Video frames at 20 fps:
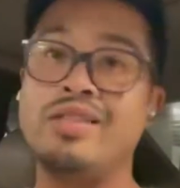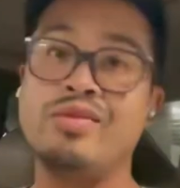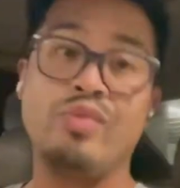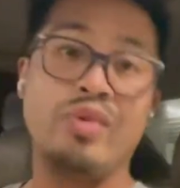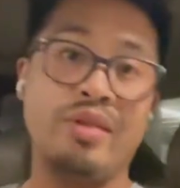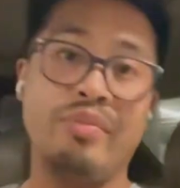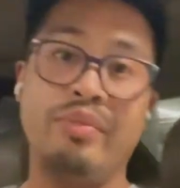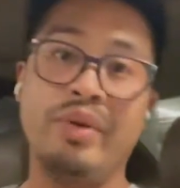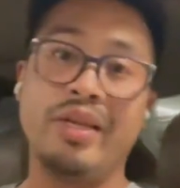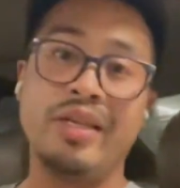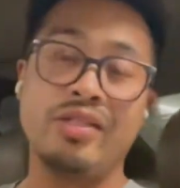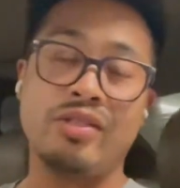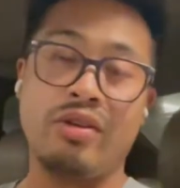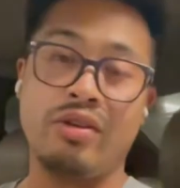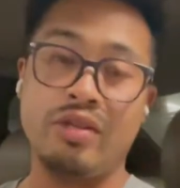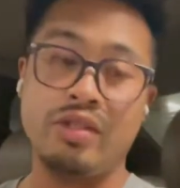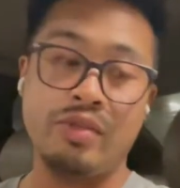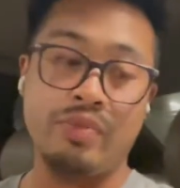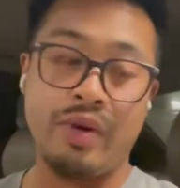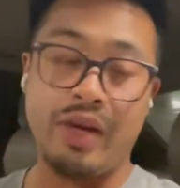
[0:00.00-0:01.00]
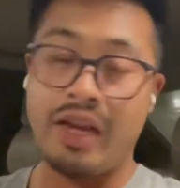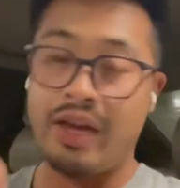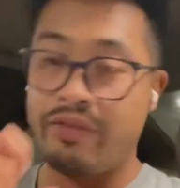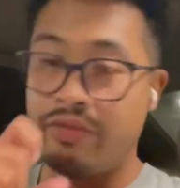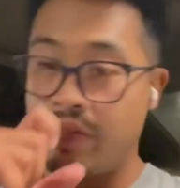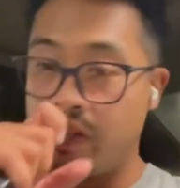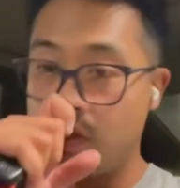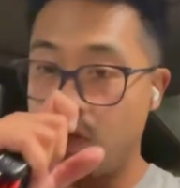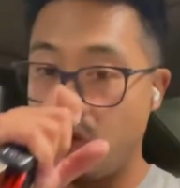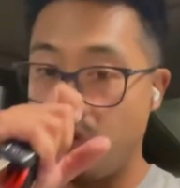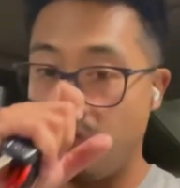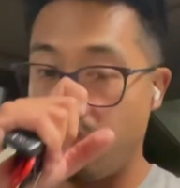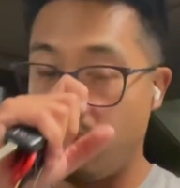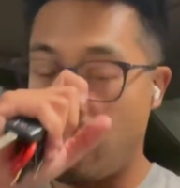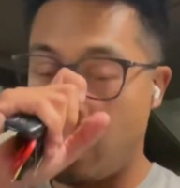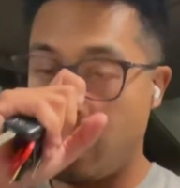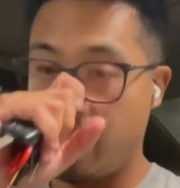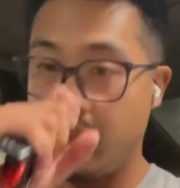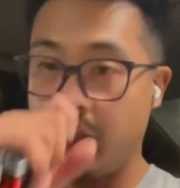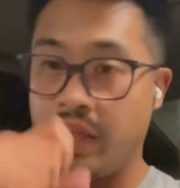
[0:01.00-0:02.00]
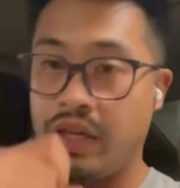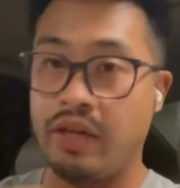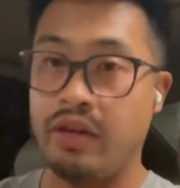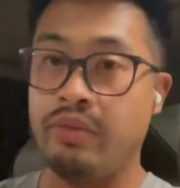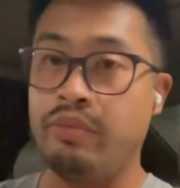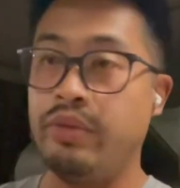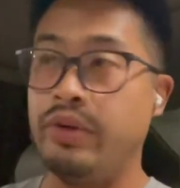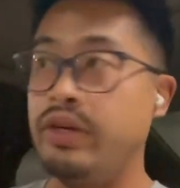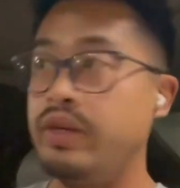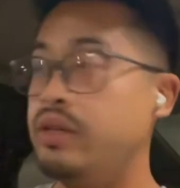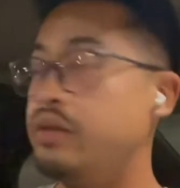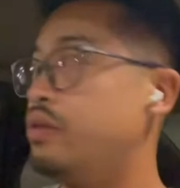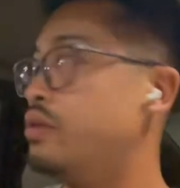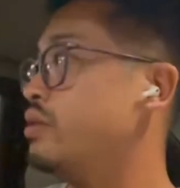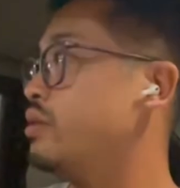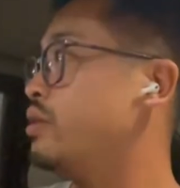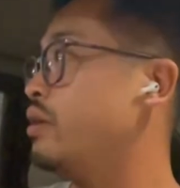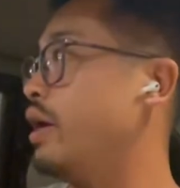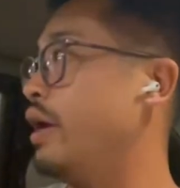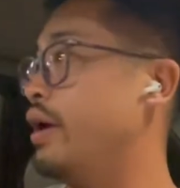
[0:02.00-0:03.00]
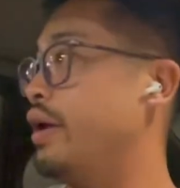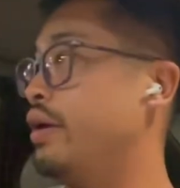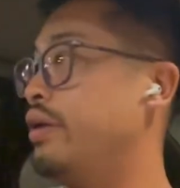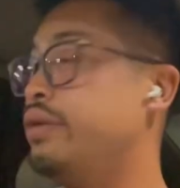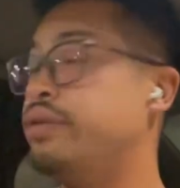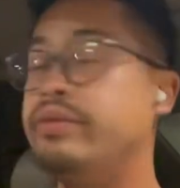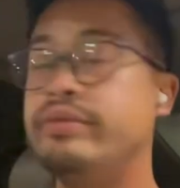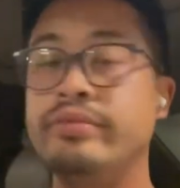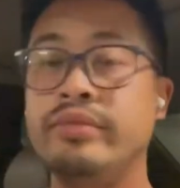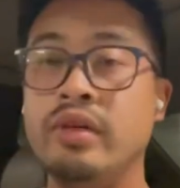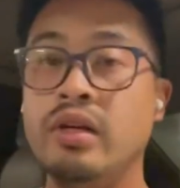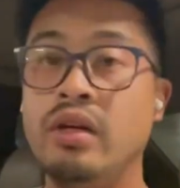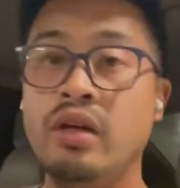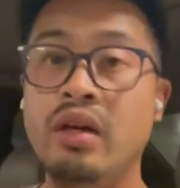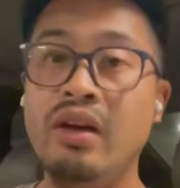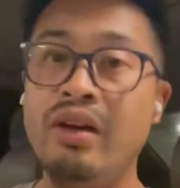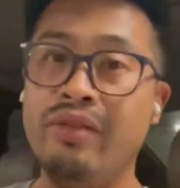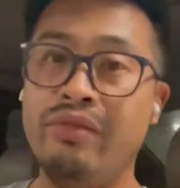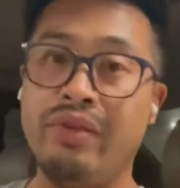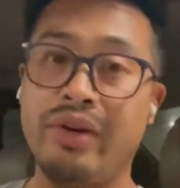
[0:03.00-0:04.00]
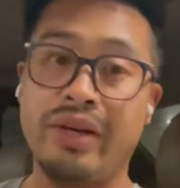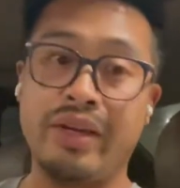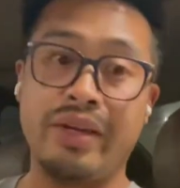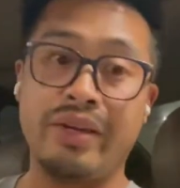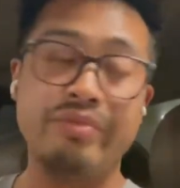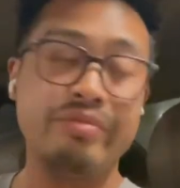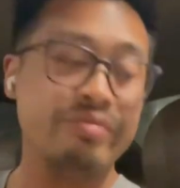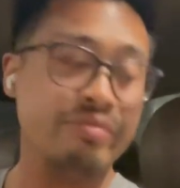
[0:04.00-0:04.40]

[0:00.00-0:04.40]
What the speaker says: one of the biggest hurdles about having this whole vlog thing, but hey, fuck it.